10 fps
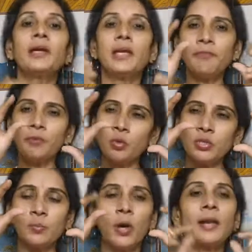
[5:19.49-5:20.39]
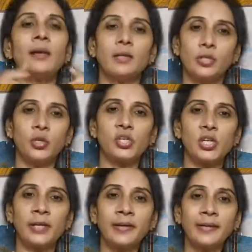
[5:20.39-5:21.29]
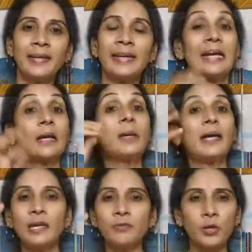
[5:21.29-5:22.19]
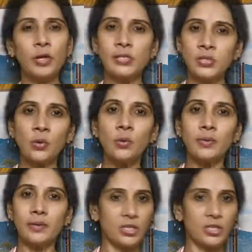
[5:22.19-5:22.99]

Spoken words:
Give two small to your children. It will be colorful also.